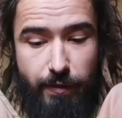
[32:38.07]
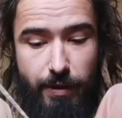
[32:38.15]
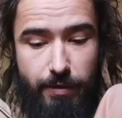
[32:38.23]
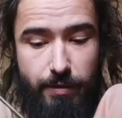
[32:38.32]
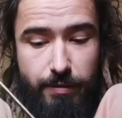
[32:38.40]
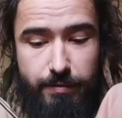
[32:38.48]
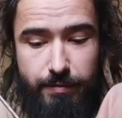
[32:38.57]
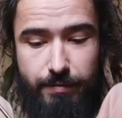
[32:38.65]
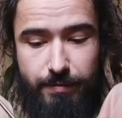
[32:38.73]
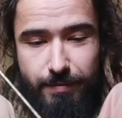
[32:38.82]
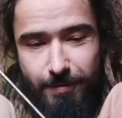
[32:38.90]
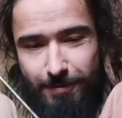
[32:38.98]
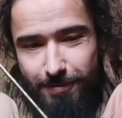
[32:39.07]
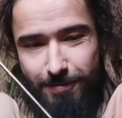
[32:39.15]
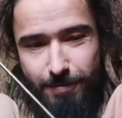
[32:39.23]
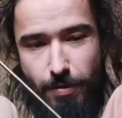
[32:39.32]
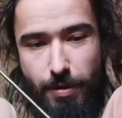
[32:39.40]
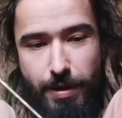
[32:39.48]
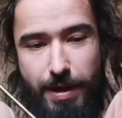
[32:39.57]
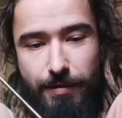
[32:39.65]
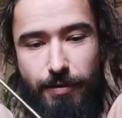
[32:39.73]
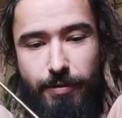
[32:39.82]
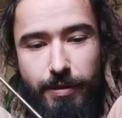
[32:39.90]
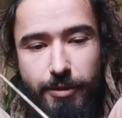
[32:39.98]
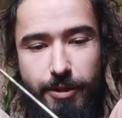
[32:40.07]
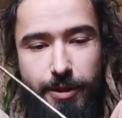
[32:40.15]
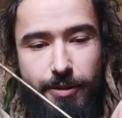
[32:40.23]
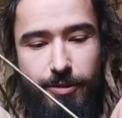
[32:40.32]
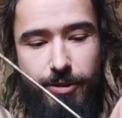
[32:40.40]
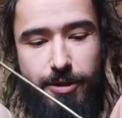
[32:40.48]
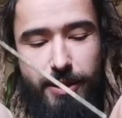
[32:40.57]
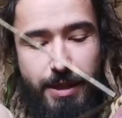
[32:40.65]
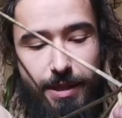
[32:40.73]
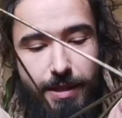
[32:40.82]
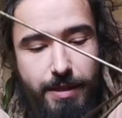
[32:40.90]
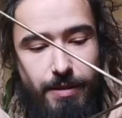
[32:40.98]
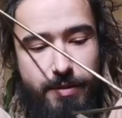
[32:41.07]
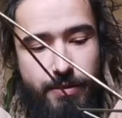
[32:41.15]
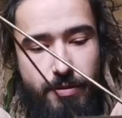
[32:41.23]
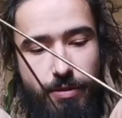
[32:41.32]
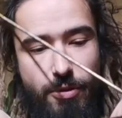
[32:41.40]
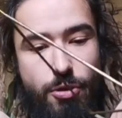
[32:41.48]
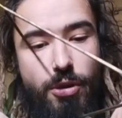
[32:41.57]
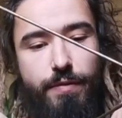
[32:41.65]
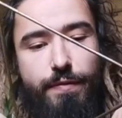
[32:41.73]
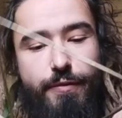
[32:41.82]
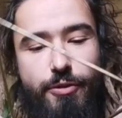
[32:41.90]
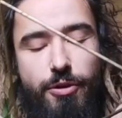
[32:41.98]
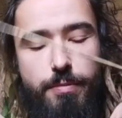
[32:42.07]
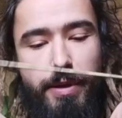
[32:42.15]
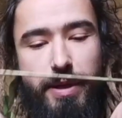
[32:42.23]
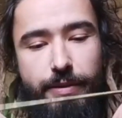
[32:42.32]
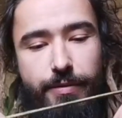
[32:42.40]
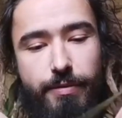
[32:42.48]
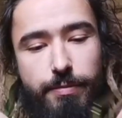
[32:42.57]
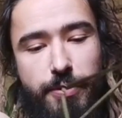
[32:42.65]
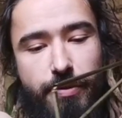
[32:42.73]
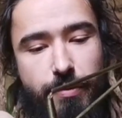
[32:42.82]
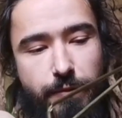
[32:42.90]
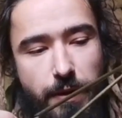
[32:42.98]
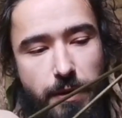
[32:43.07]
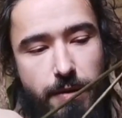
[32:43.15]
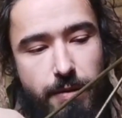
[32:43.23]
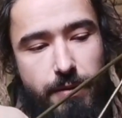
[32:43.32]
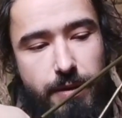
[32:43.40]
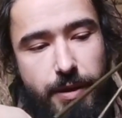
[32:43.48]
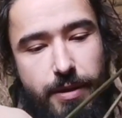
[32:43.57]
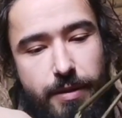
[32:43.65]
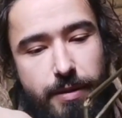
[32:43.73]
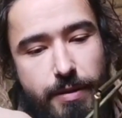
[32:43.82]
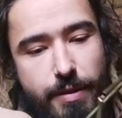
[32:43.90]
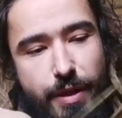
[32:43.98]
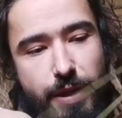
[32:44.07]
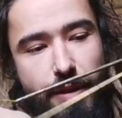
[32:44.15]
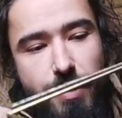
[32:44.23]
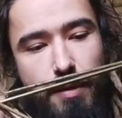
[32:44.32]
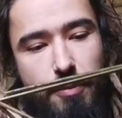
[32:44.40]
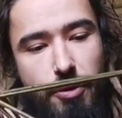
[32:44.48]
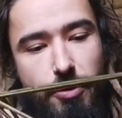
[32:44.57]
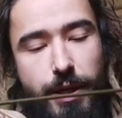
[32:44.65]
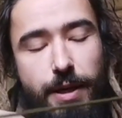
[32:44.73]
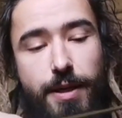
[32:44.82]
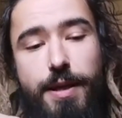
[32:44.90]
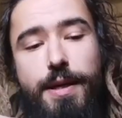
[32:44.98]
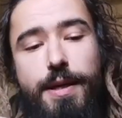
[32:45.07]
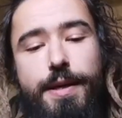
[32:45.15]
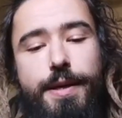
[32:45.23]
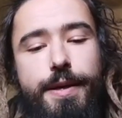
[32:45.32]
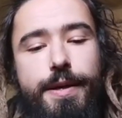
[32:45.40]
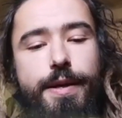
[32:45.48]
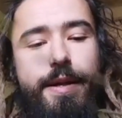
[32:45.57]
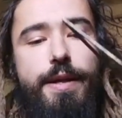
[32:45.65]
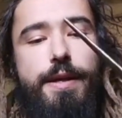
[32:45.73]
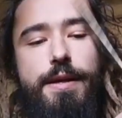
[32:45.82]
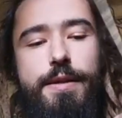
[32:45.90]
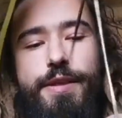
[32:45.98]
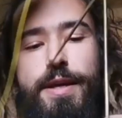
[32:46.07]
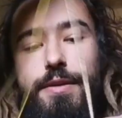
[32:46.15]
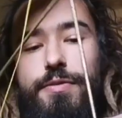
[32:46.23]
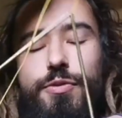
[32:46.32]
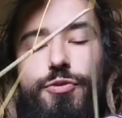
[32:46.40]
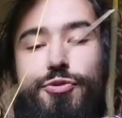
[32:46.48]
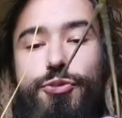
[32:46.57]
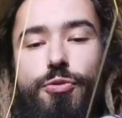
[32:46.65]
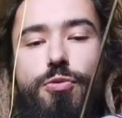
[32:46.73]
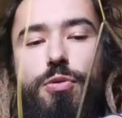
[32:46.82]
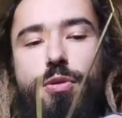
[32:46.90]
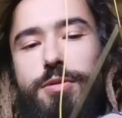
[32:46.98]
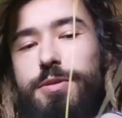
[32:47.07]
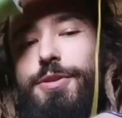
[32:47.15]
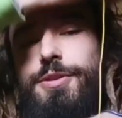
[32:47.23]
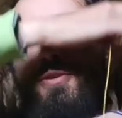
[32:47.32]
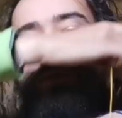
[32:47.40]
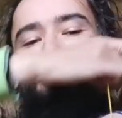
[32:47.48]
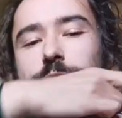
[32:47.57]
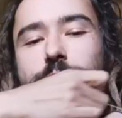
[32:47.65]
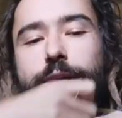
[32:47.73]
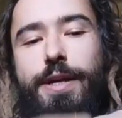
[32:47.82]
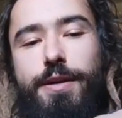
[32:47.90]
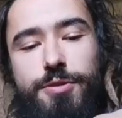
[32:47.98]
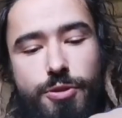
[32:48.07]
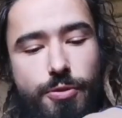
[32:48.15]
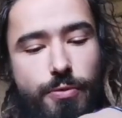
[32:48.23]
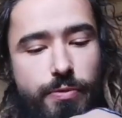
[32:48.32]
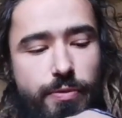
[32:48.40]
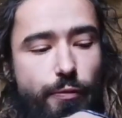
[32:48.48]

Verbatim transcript: necessary or called for by a specific uh, thing that I'm doing. That is true, you know, I can choose freely. Um,